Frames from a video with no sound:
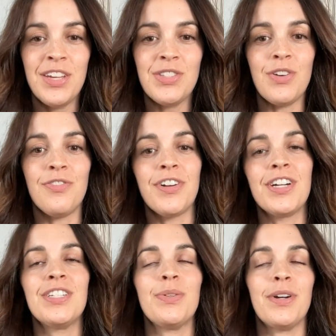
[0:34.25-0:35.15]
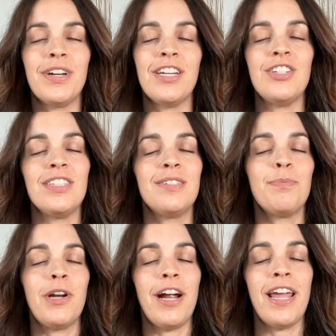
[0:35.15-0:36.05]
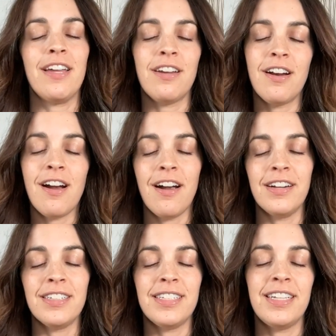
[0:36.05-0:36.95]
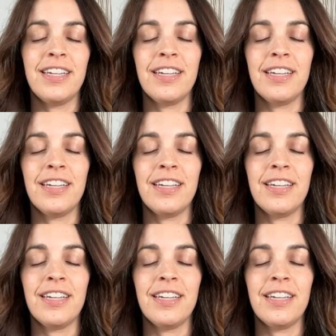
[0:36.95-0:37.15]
So first, we're going to just put our hand on our heart,